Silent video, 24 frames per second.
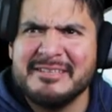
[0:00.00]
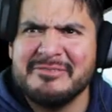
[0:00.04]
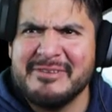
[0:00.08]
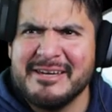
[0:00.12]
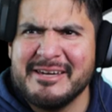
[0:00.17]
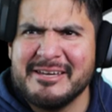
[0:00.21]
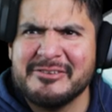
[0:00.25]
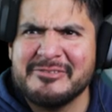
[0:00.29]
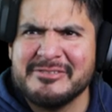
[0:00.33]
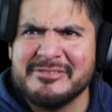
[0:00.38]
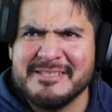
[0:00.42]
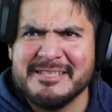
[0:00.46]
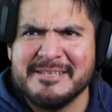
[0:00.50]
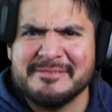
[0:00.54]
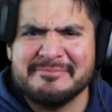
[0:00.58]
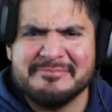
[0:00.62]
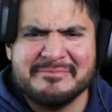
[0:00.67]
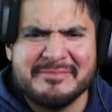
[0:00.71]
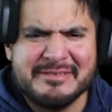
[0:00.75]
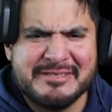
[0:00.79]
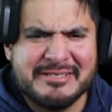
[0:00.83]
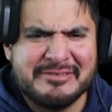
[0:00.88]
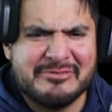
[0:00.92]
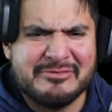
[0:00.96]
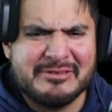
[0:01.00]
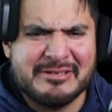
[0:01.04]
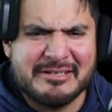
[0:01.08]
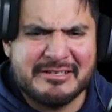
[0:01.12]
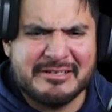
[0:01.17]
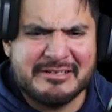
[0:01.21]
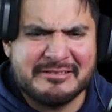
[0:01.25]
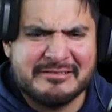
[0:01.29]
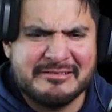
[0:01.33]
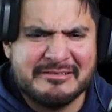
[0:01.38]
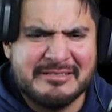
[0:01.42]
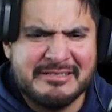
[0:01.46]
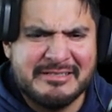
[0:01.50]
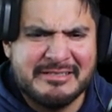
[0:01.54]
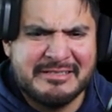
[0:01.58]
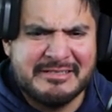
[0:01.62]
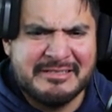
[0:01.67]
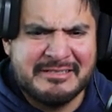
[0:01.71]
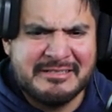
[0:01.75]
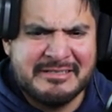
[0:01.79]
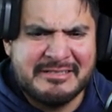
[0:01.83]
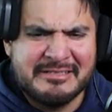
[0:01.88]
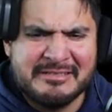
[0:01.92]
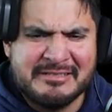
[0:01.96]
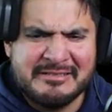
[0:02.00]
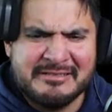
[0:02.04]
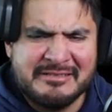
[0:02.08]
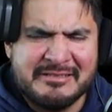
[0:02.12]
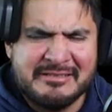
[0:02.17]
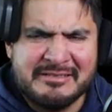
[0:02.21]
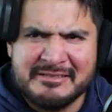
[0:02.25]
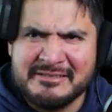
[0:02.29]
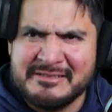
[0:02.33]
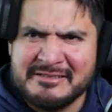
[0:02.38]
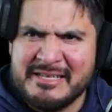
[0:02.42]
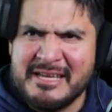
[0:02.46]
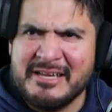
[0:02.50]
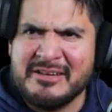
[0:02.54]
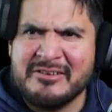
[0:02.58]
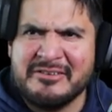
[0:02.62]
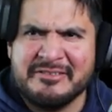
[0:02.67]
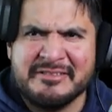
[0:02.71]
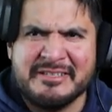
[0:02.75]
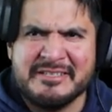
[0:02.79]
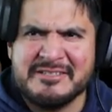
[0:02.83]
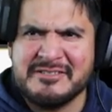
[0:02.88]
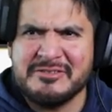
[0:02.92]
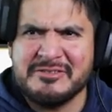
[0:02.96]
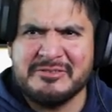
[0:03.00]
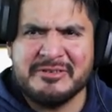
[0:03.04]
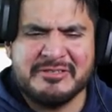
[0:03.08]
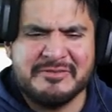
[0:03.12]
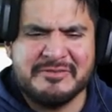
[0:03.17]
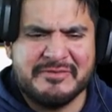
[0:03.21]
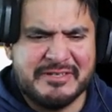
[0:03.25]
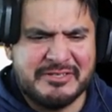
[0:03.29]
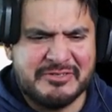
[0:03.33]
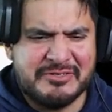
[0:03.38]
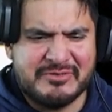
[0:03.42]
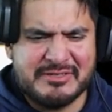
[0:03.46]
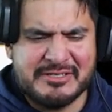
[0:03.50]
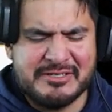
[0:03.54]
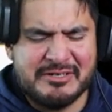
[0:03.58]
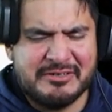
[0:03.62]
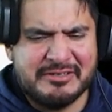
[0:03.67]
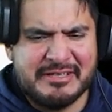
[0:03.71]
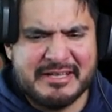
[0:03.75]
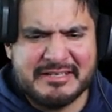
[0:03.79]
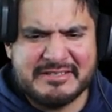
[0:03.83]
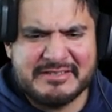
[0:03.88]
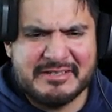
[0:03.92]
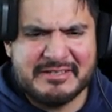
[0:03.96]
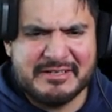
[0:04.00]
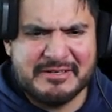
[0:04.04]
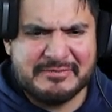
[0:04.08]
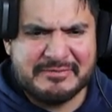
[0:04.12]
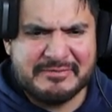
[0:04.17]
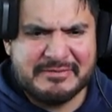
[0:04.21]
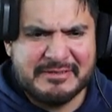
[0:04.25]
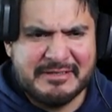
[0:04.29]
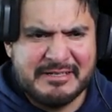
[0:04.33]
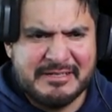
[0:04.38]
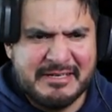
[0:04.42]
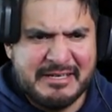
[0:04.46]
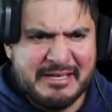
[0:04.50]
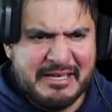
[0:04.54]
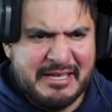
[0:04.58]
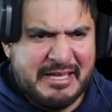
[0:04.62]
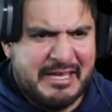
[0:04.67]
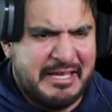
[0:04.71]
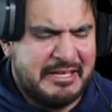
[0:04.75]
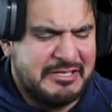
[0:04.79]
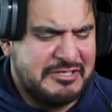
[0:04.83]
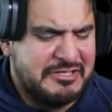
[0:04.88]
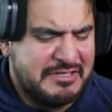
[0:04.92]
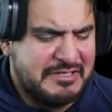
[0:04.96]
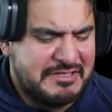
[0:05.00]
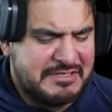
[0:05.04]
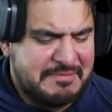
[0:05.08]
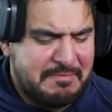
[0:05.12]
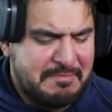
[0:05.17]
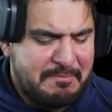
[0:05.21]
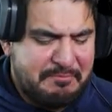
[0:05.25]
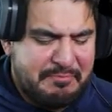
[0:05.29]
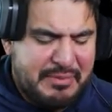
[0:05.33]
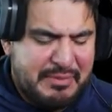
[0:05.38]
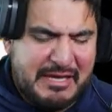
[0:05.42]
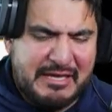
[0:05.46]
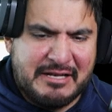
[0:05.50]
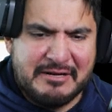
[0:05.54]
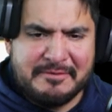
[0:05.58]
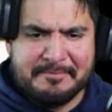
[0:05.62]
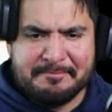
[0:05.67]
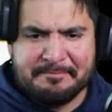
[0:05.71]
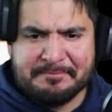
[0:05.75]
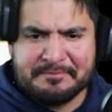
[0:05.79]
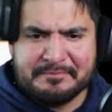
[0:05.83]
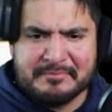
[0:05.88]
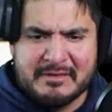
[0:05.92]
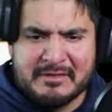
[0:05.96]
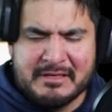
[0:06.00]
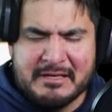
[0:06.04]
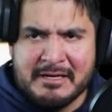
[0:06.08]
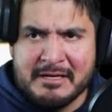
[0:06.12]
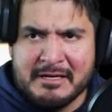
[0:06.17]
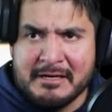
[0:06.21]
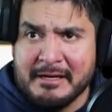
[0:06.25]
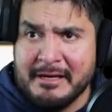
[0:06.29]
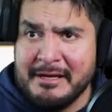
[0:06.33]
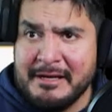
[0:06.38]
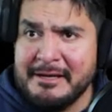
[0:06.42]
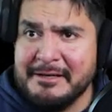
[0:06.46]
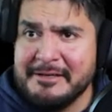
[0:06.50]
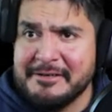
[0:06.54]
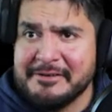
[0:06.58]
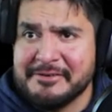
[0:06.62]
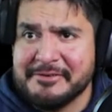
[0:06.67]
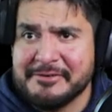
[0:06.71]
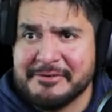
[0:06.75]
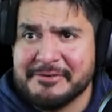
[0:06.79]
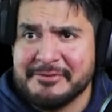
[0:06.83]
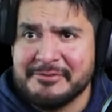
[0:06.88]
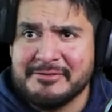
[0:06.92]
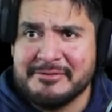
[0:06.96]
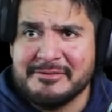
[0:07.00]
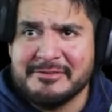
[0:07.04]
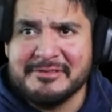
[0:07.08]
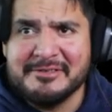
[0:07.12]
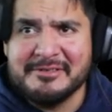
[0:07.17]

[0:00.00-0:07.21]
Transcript: think we got a good team. I think we're going to take on these two individuals and all that stuff and just beat them. Anywho,